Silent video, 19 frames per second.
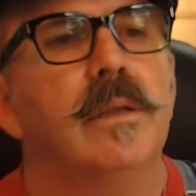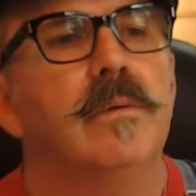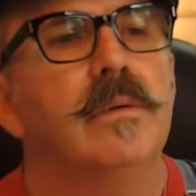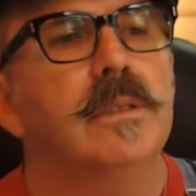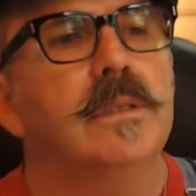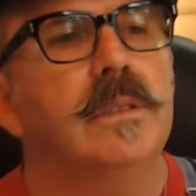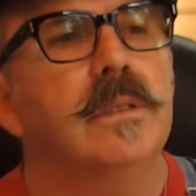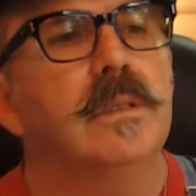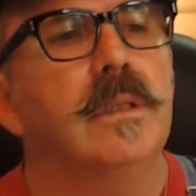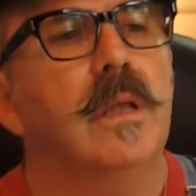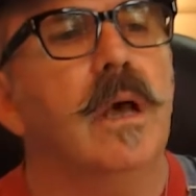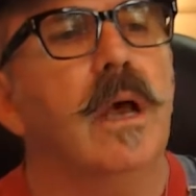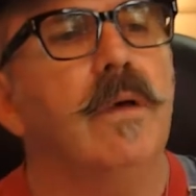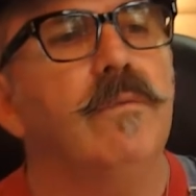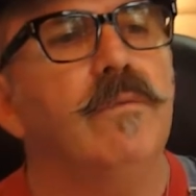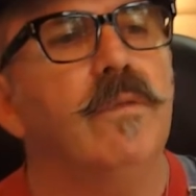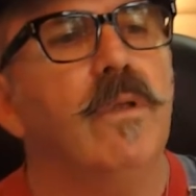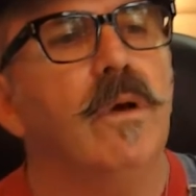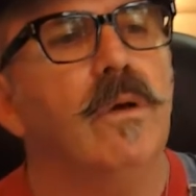is a
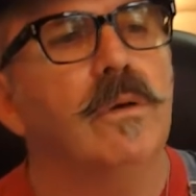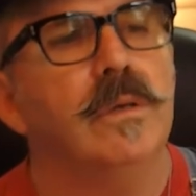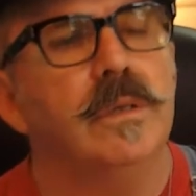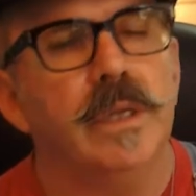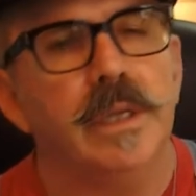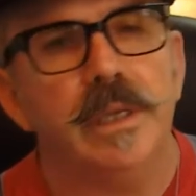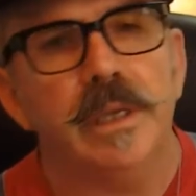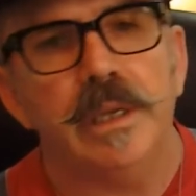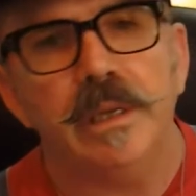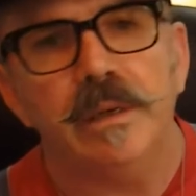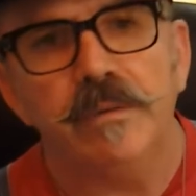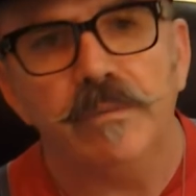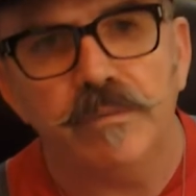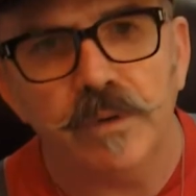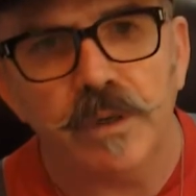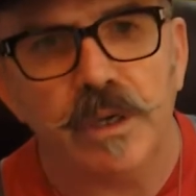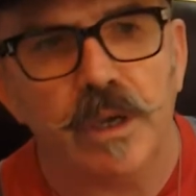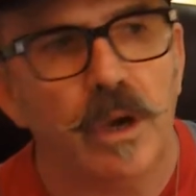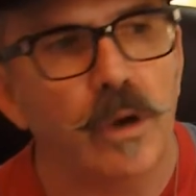lifelong need
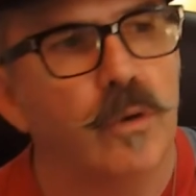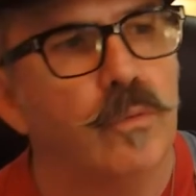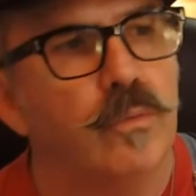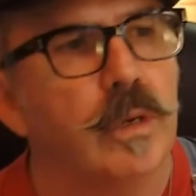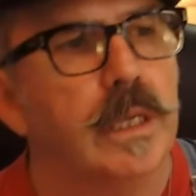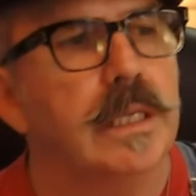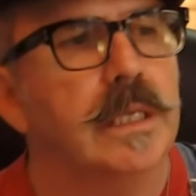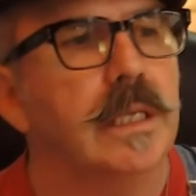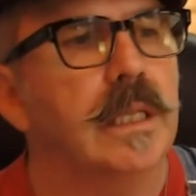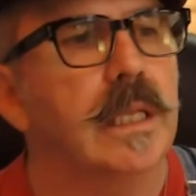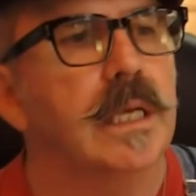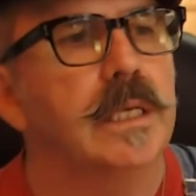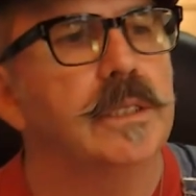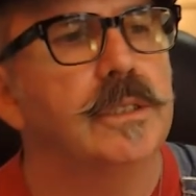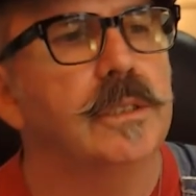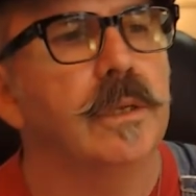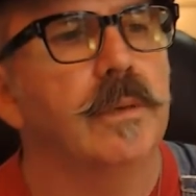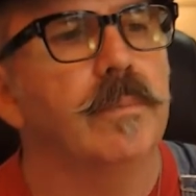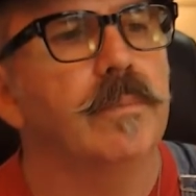for
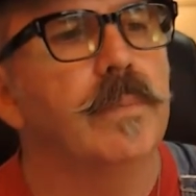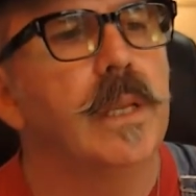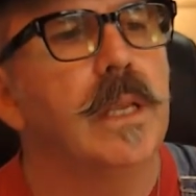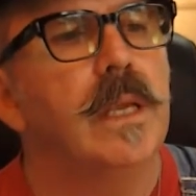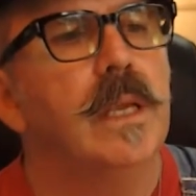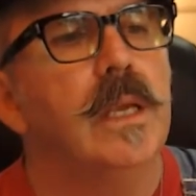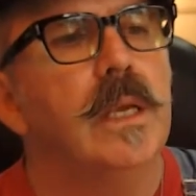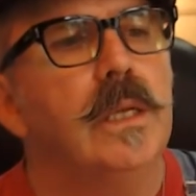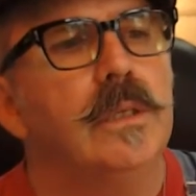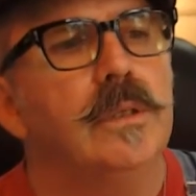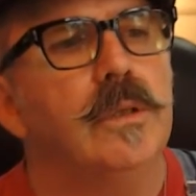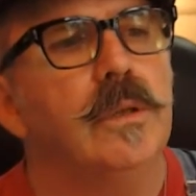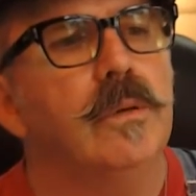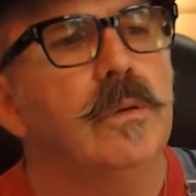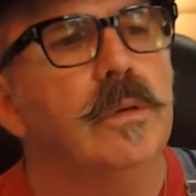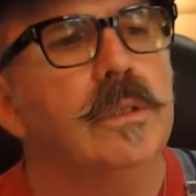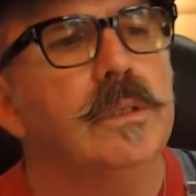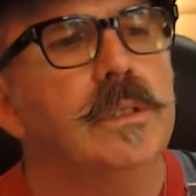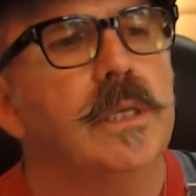co-regulation.
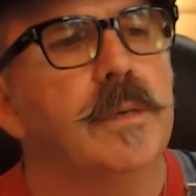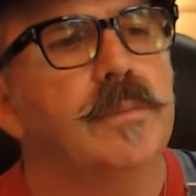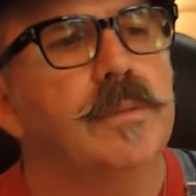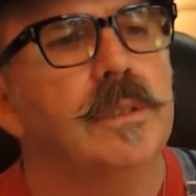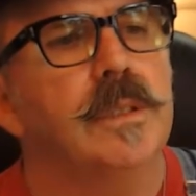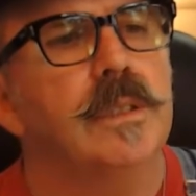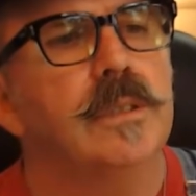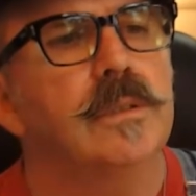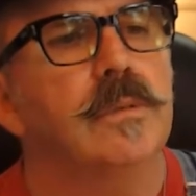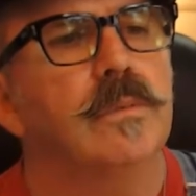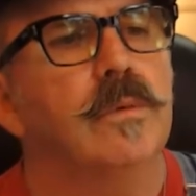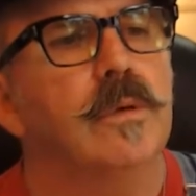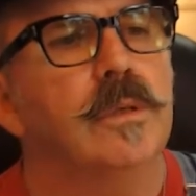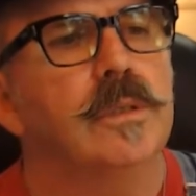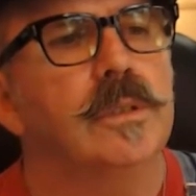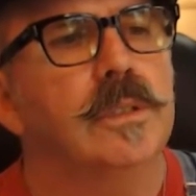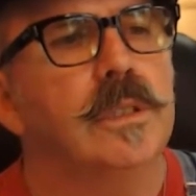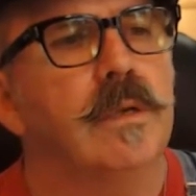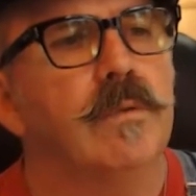Neuroception is the
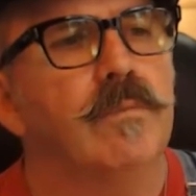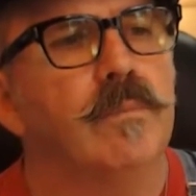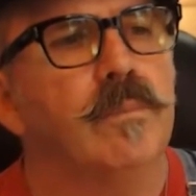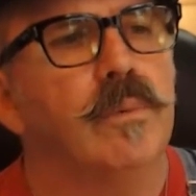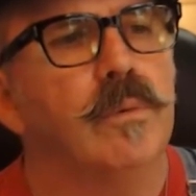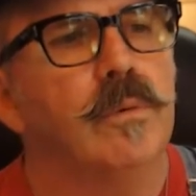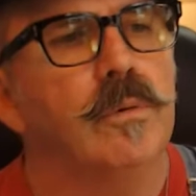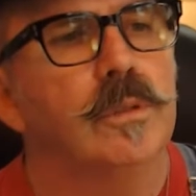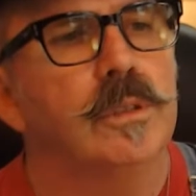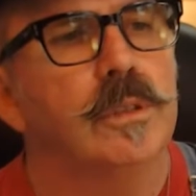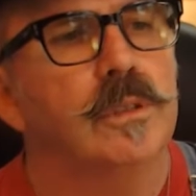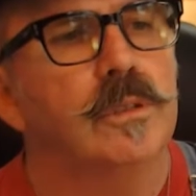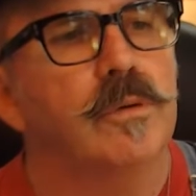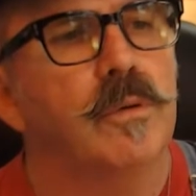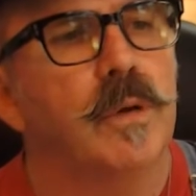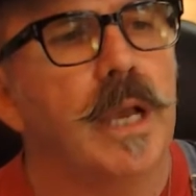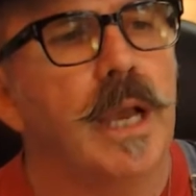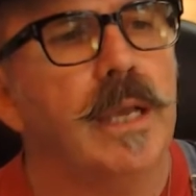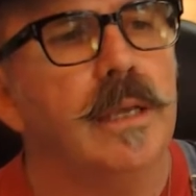word Stephen Porges
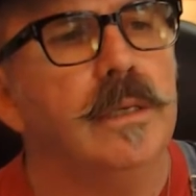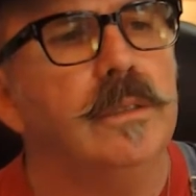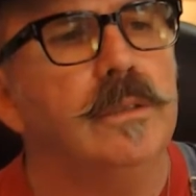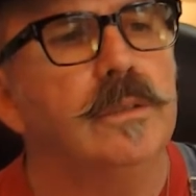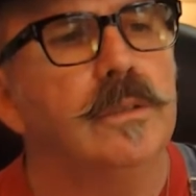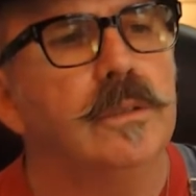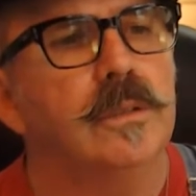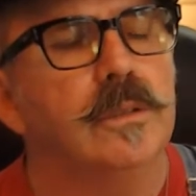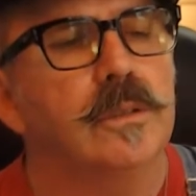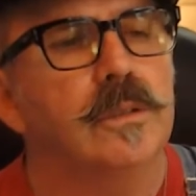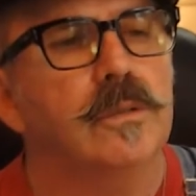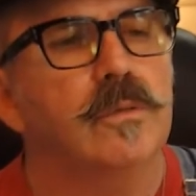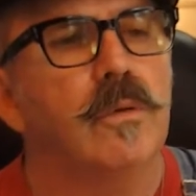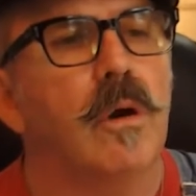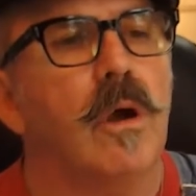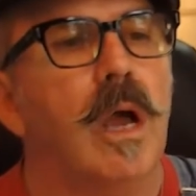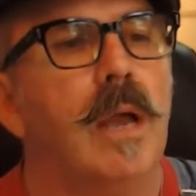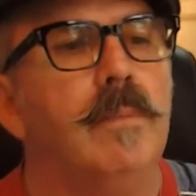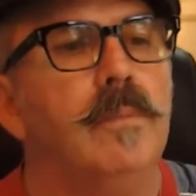created to
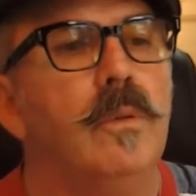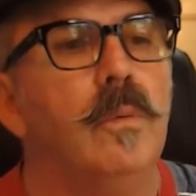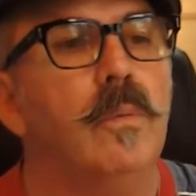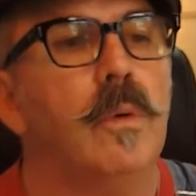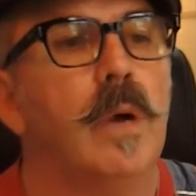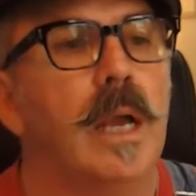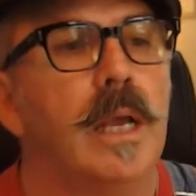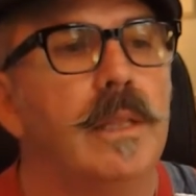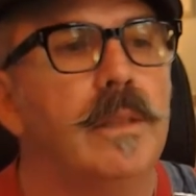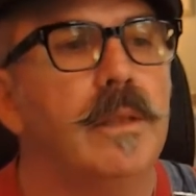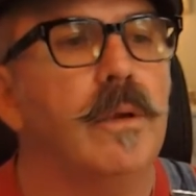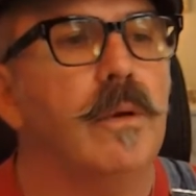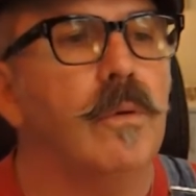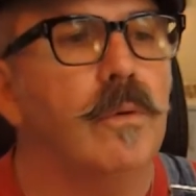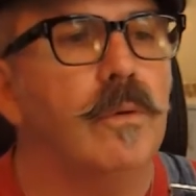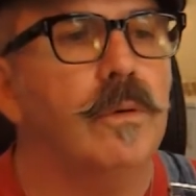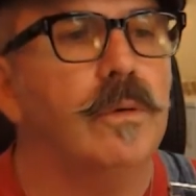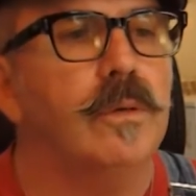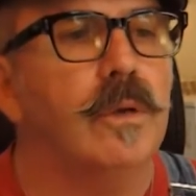describe the way the
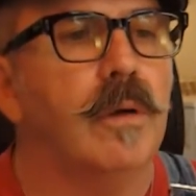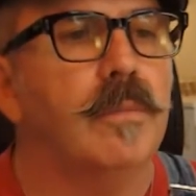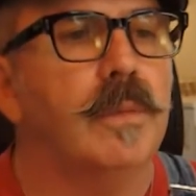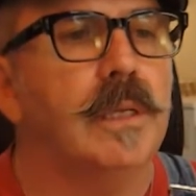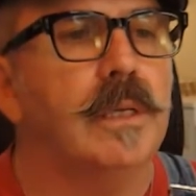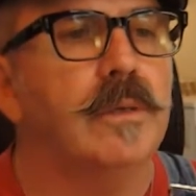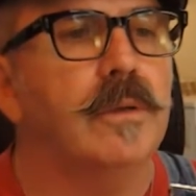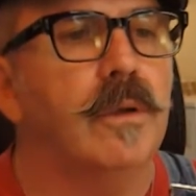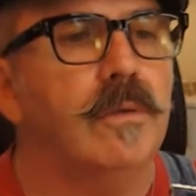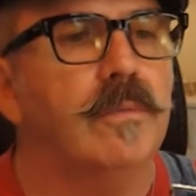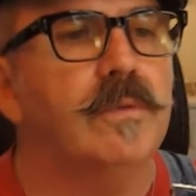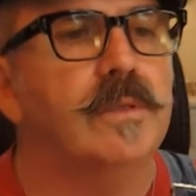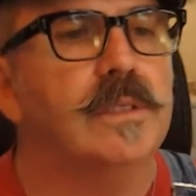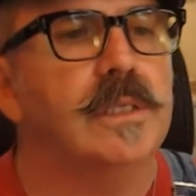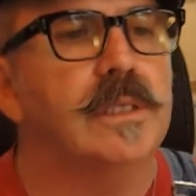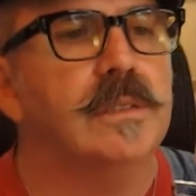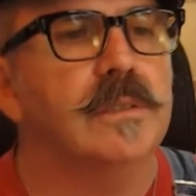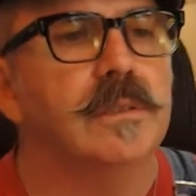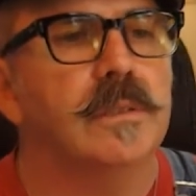autonomic nervous
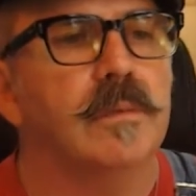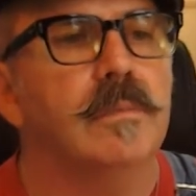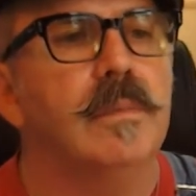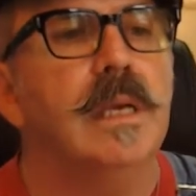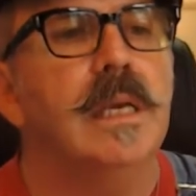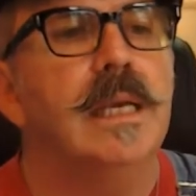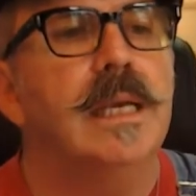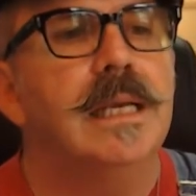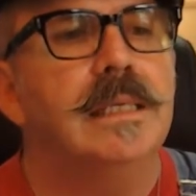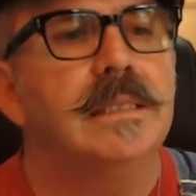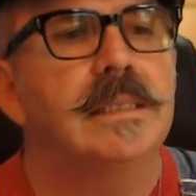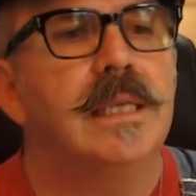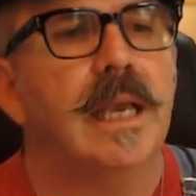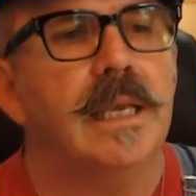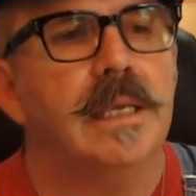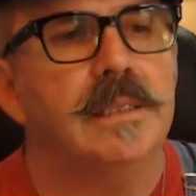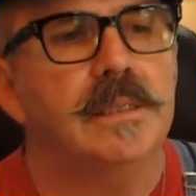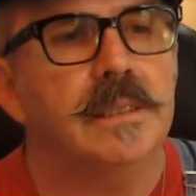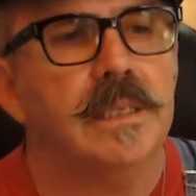system
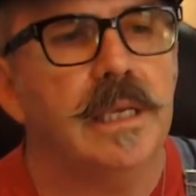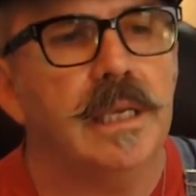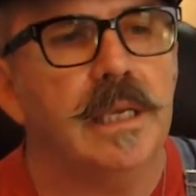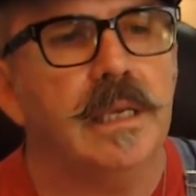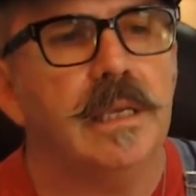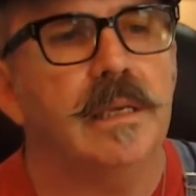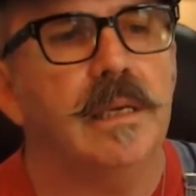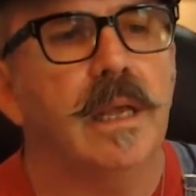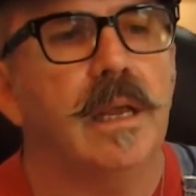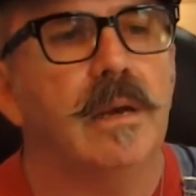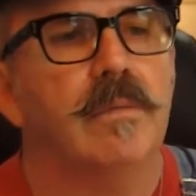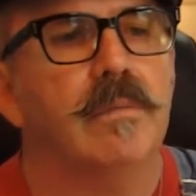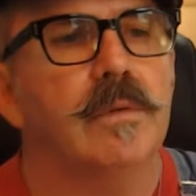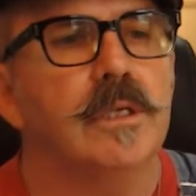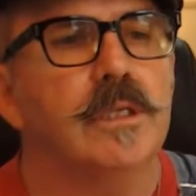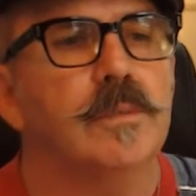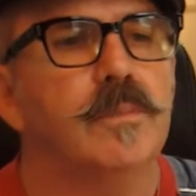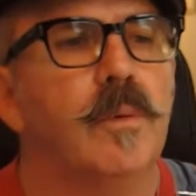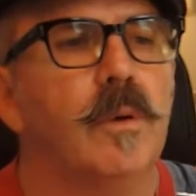takes in and
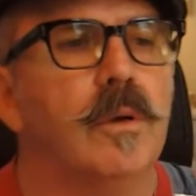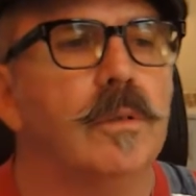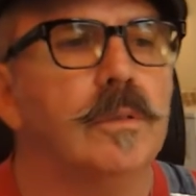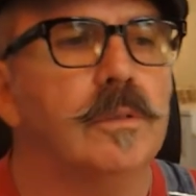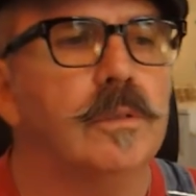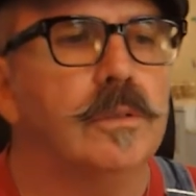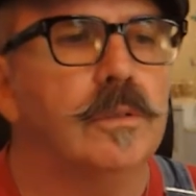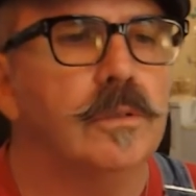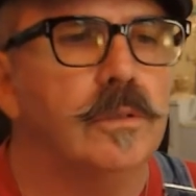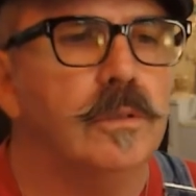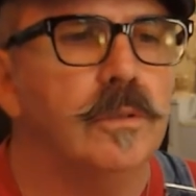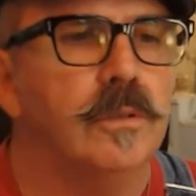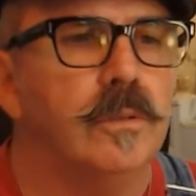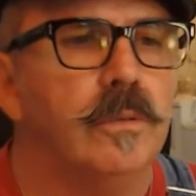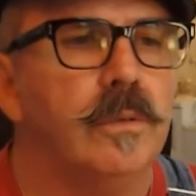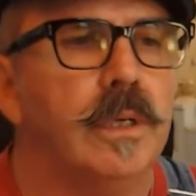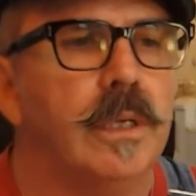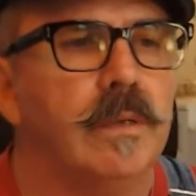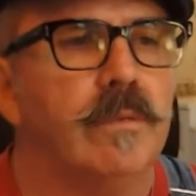responds
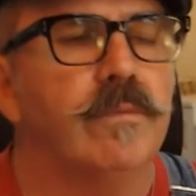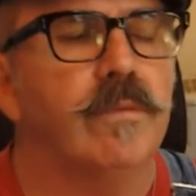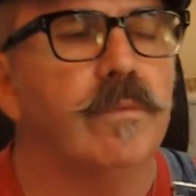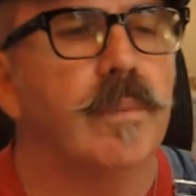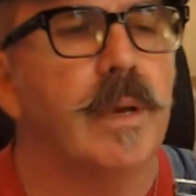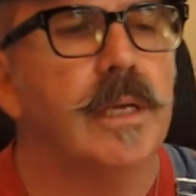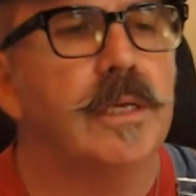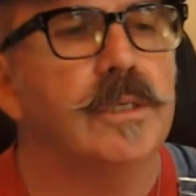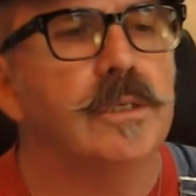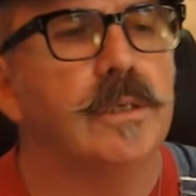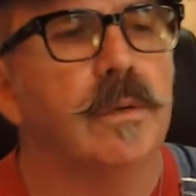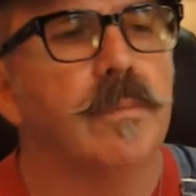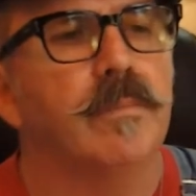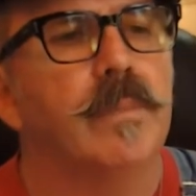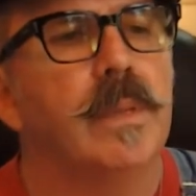to information.